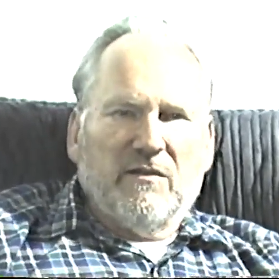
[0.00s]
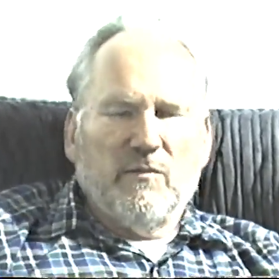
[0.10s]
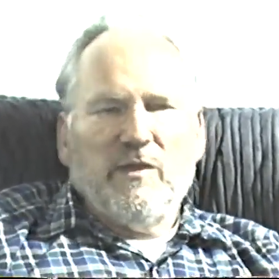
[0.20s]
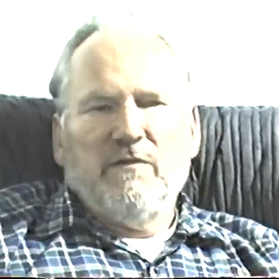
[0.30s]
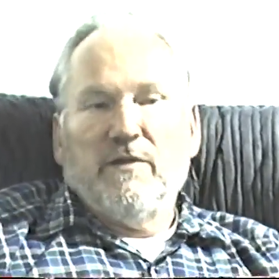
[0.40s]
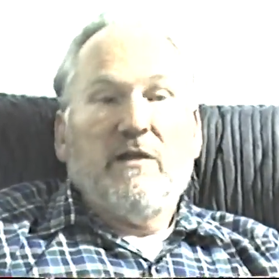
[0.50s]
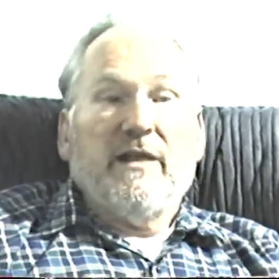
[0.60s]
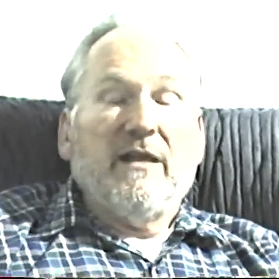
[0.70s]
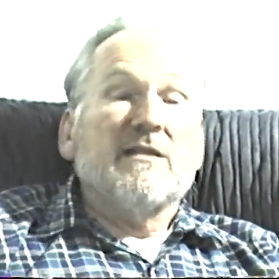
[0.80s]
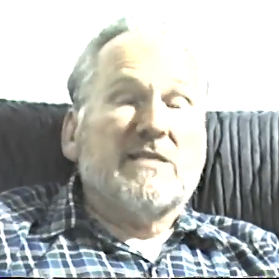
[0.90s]
to be
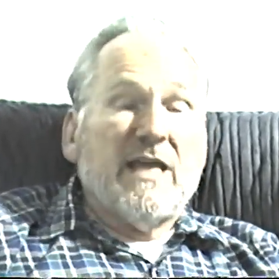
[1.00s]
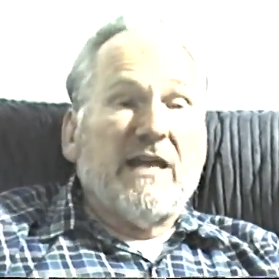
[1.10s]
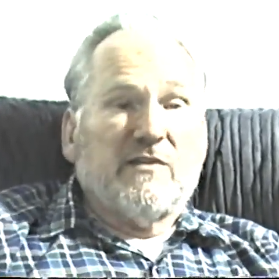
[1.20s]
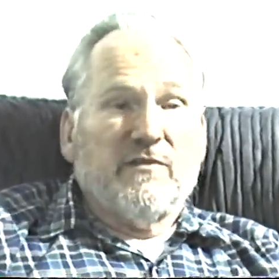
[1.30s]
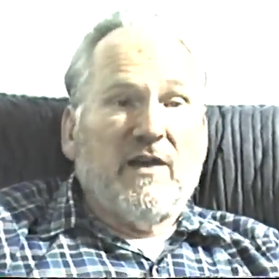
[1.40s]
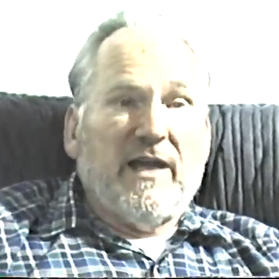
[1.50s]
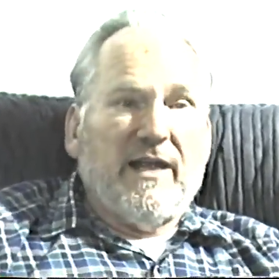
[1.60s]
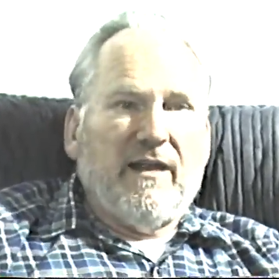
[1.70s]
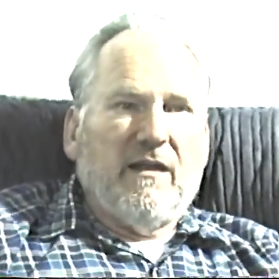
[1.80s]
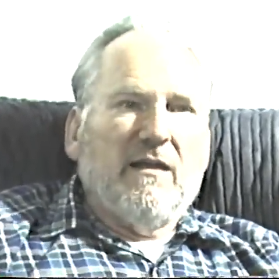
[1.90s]
very
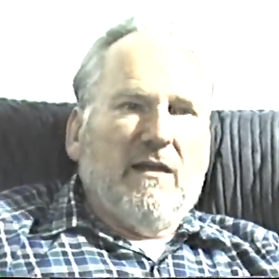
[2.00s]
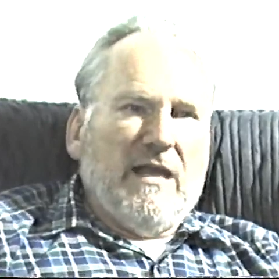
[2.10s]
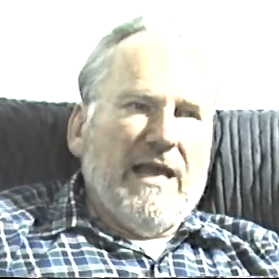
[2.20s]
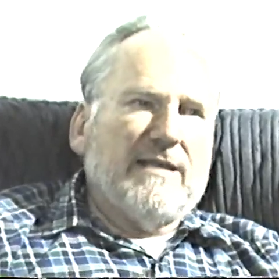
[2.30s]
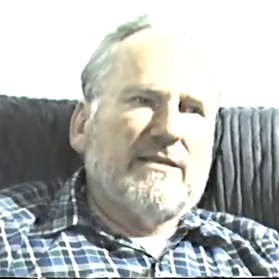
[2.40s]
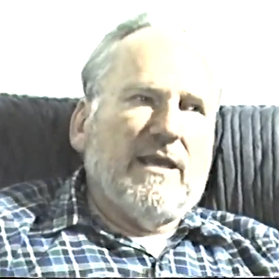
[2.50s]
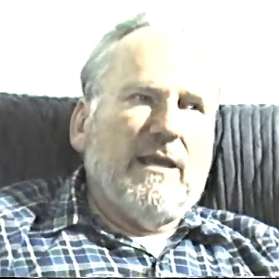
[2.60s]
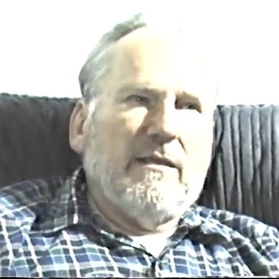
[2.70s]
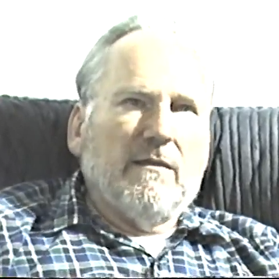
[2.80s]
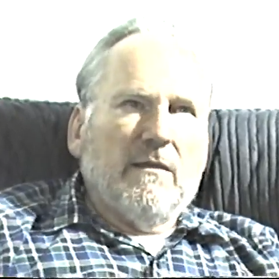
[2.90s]
unsatisfying as a